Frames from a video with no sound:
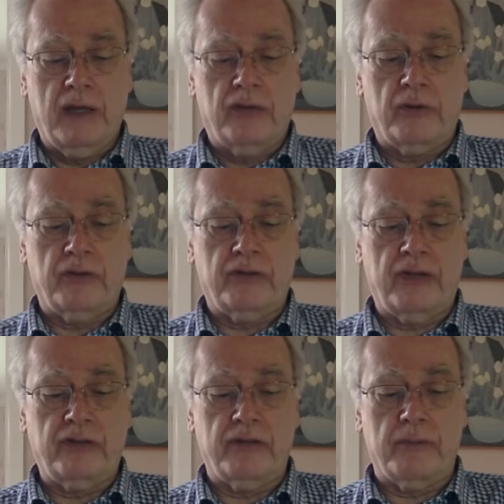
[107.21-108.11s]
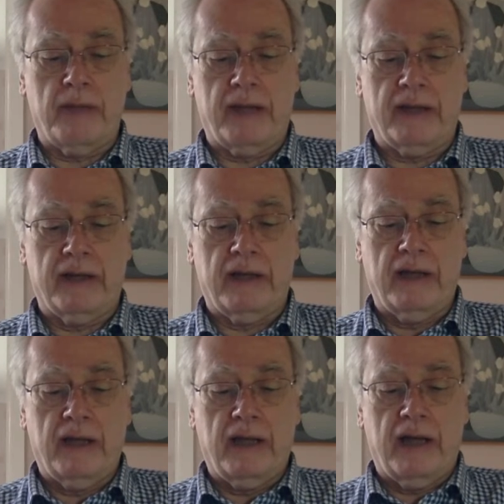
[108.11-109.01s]
So he said to the man,
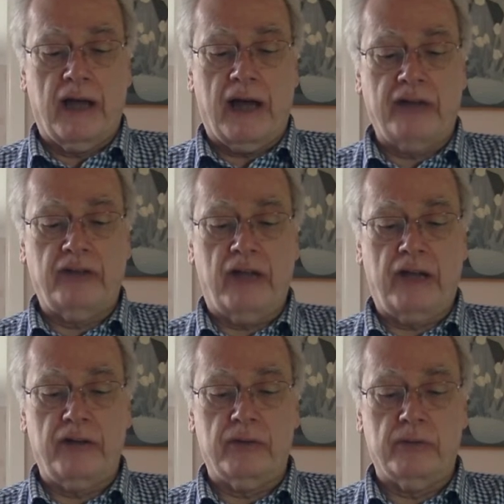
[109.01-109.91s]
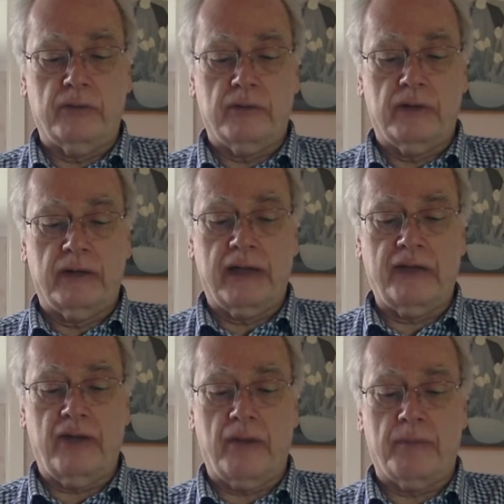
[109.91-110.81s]
I tell you,
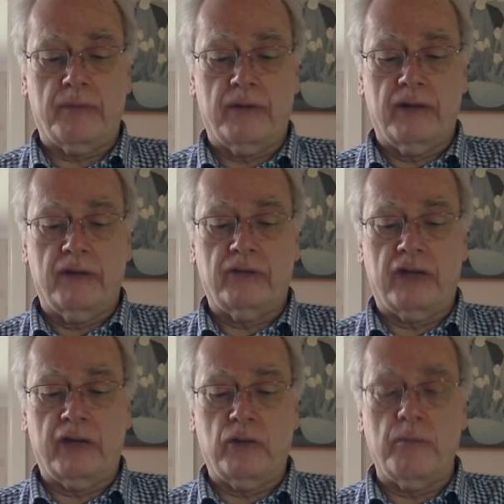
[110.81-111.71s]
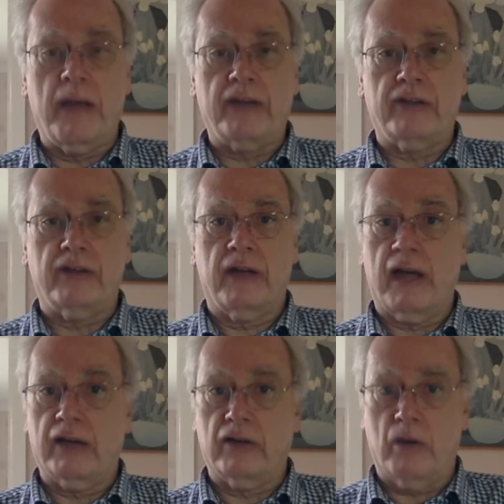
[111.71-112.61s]
get up, take your mat,
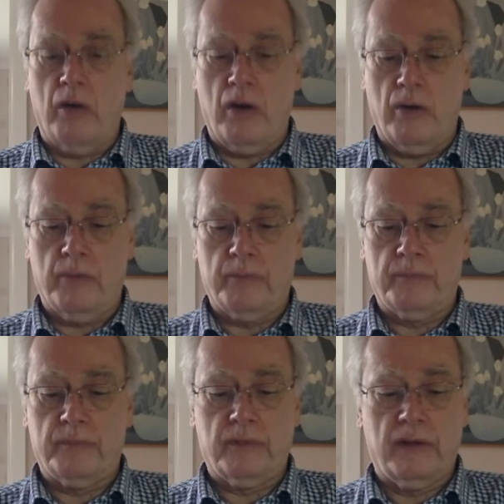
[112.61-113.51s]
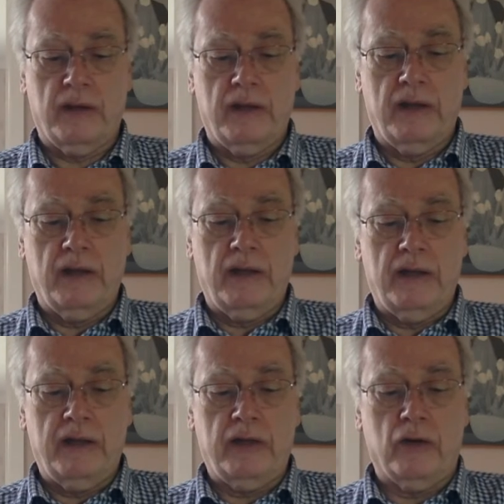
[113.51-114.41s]
and go home.
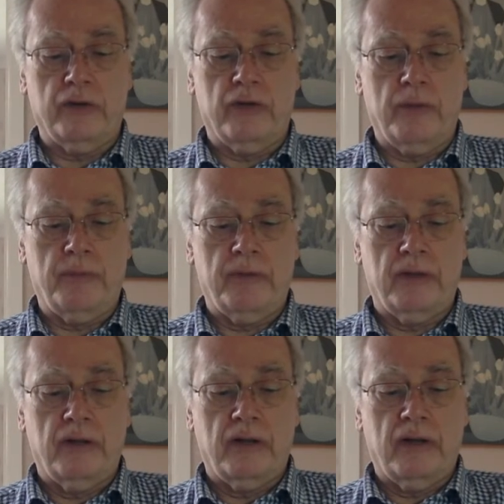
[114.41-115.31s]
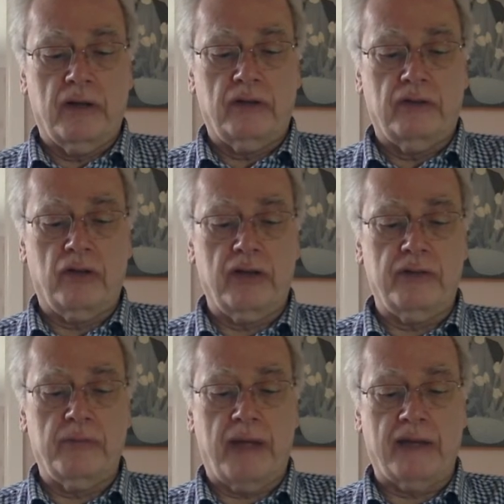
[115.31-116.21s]
He got up, took
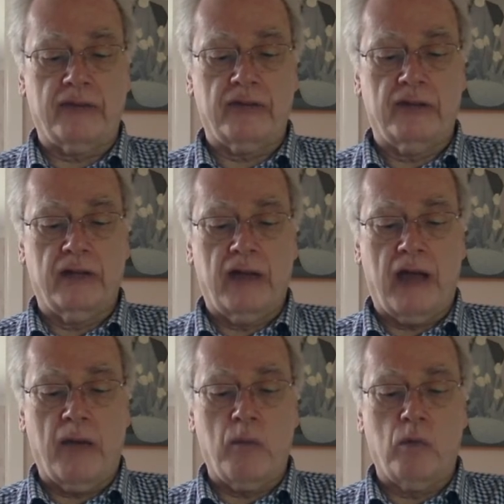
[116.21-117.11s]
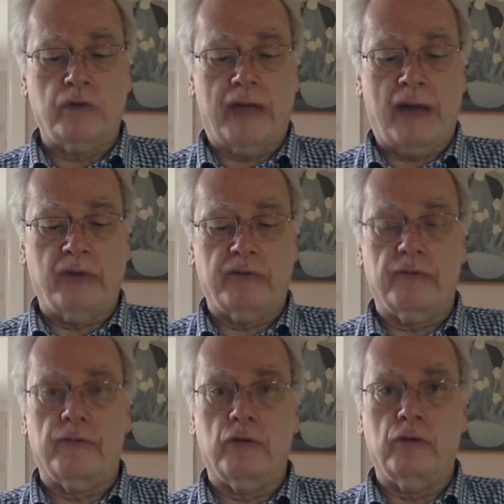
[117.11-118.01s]
his mat, and walked out in
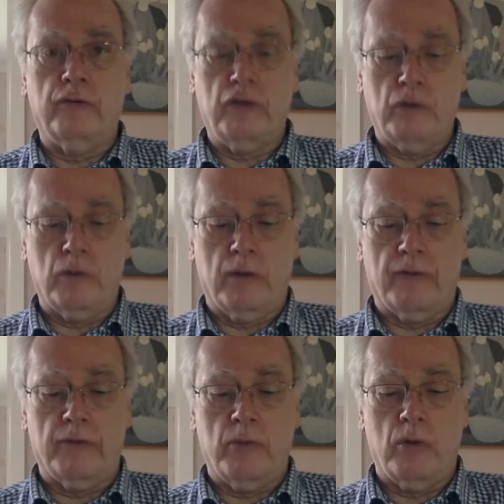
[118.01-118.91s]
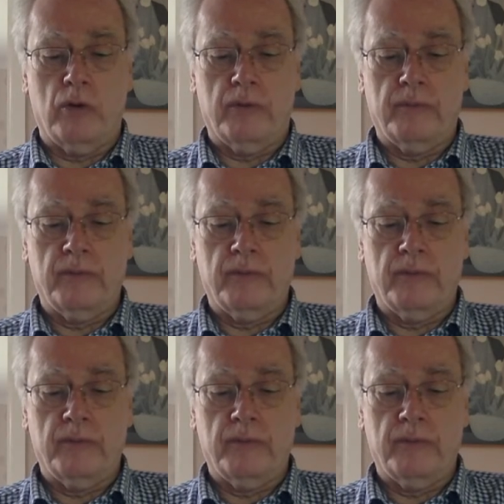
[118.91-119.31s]
full view of them all.